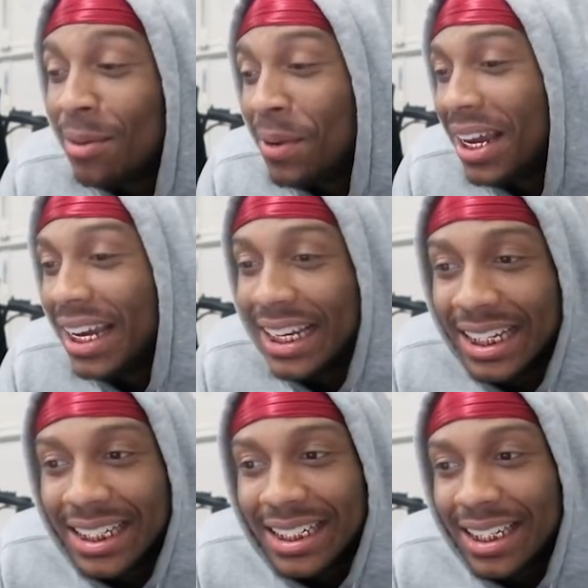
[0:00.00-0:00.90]
there, man.
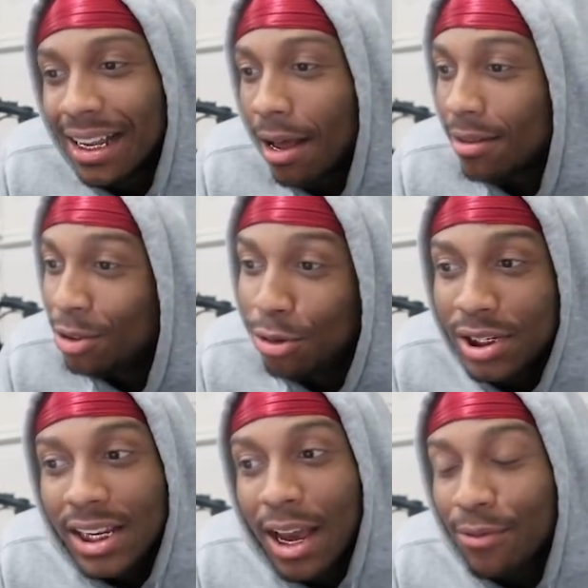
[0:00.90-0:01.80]

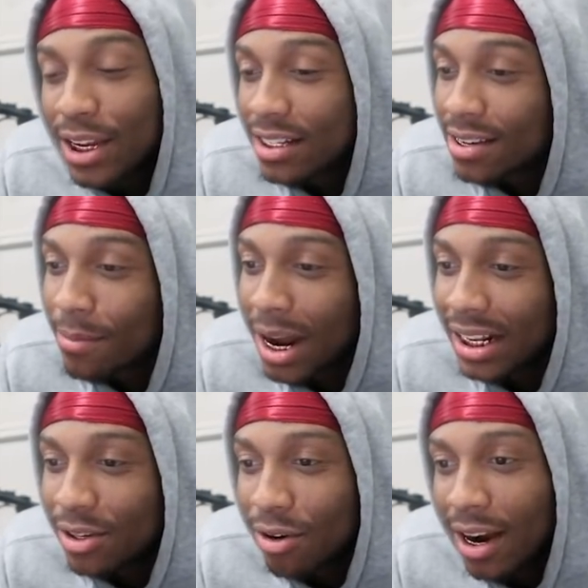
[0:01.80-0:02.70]
UCF getting
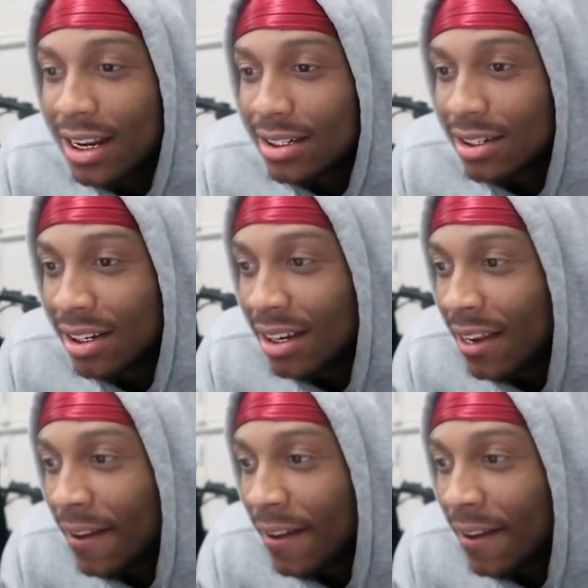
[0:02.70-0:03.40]
somebody crazy.